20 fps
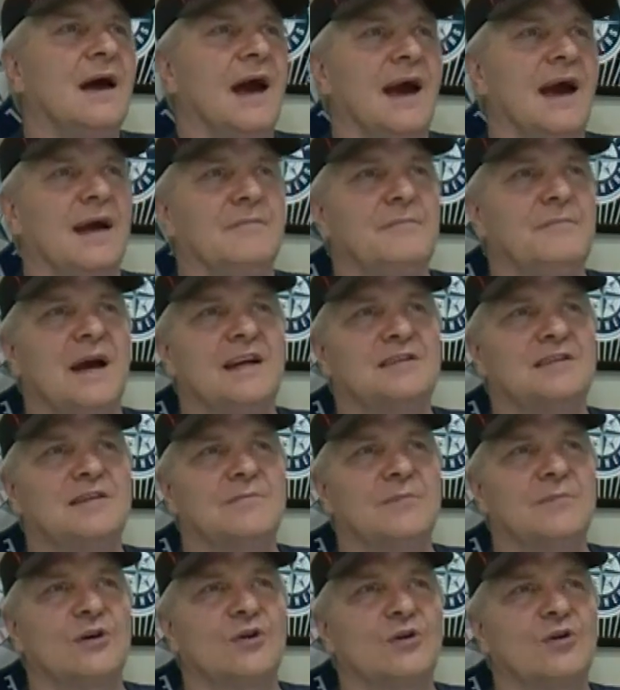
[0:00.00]
And
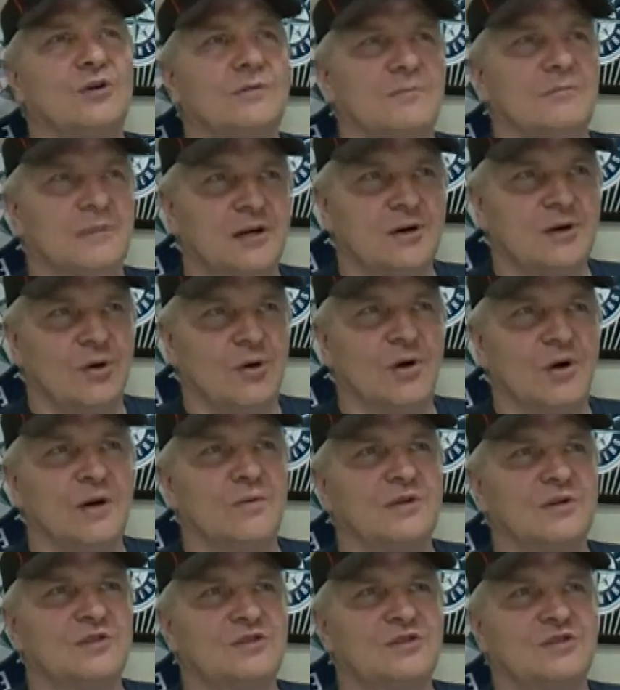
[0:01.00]
Mason
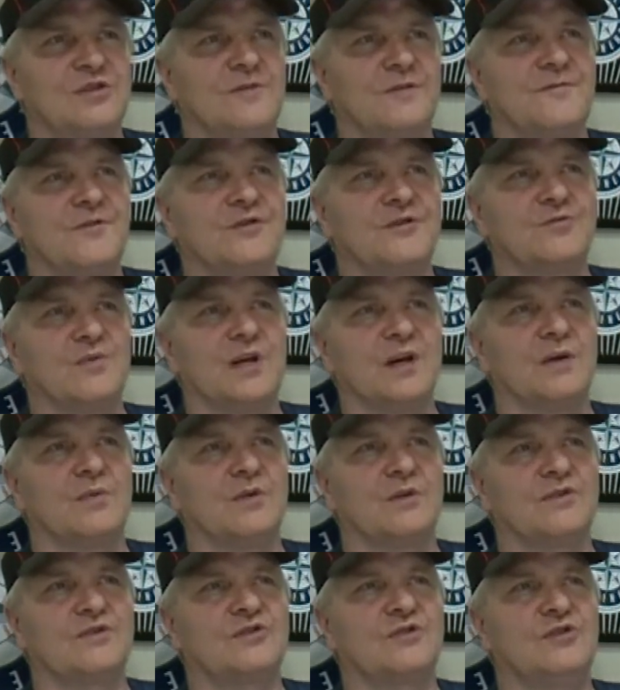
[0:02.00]
McCoy was 2 for 3
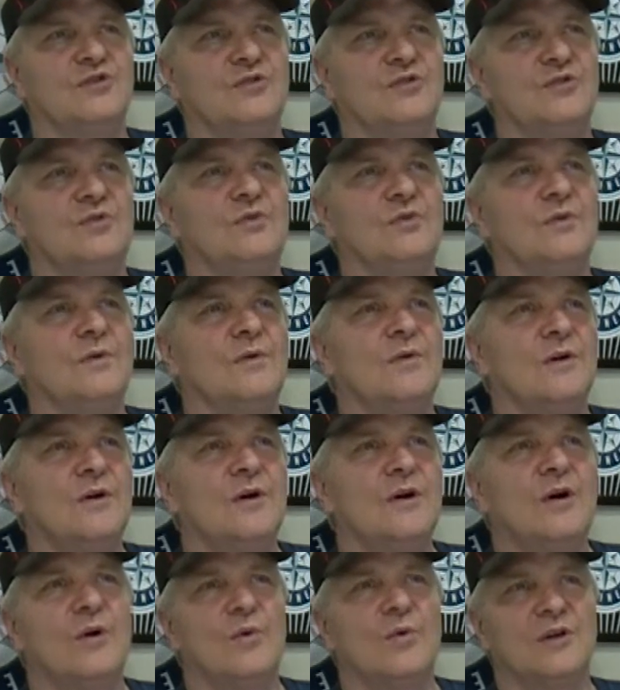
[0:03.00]
with a
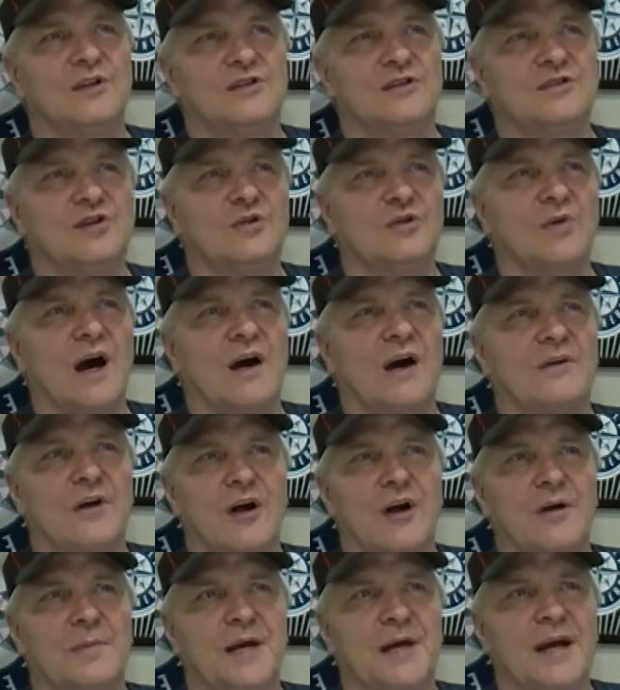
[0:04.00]
2-out
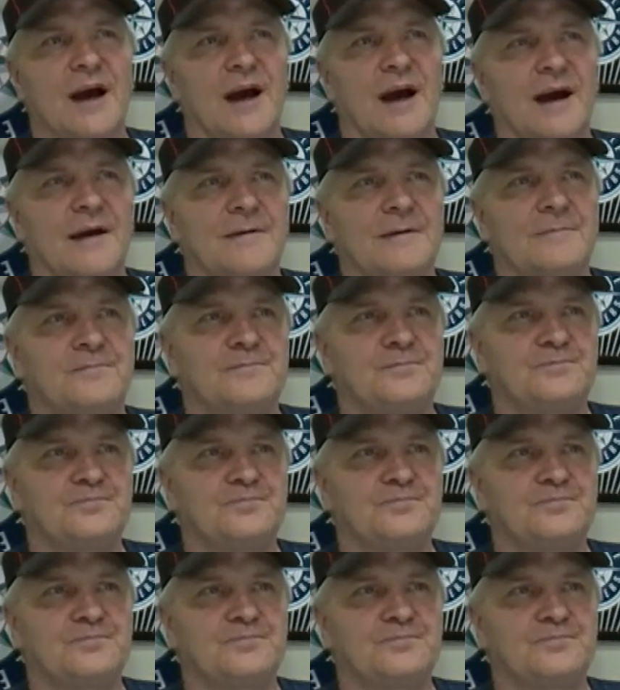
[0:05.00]
RBI.